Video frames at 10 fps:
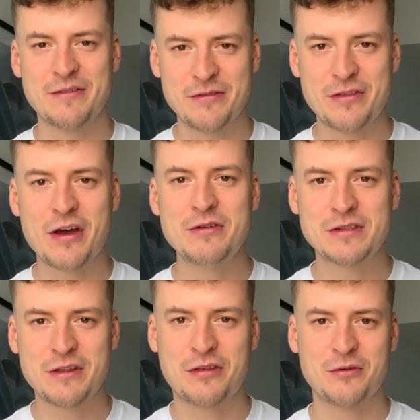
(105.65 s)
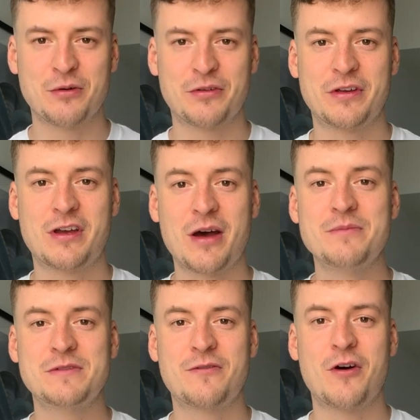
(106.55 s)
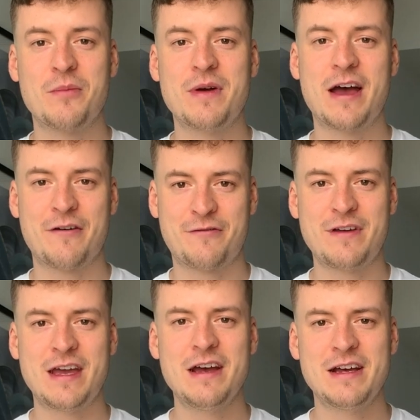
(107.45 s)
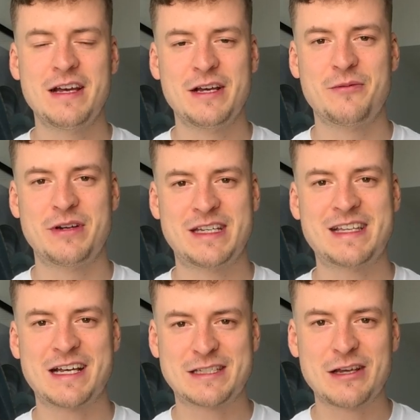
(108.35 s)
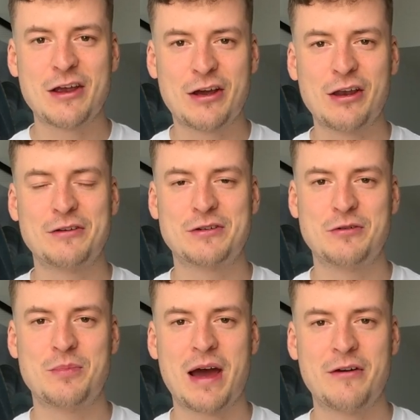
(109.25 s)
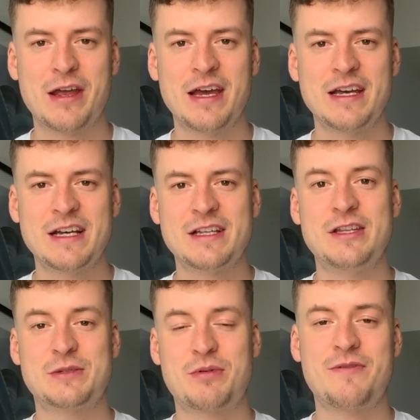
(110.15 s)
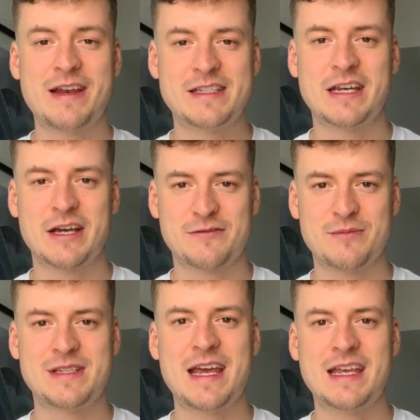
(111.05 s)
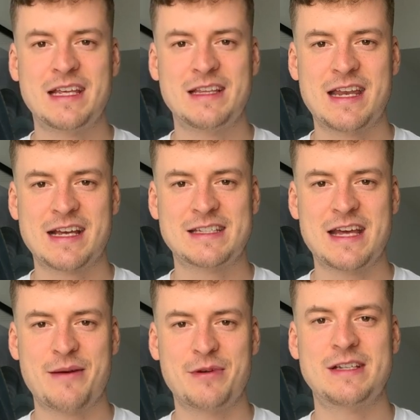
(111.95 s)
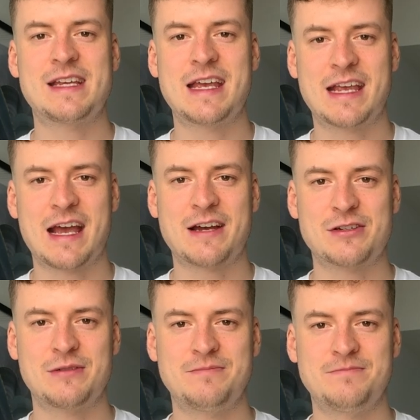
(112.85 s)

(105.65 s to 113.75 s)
Those are the thoughts that comes from a fear, which is that psychological barrier that's preventing us from taking the next step and taking action.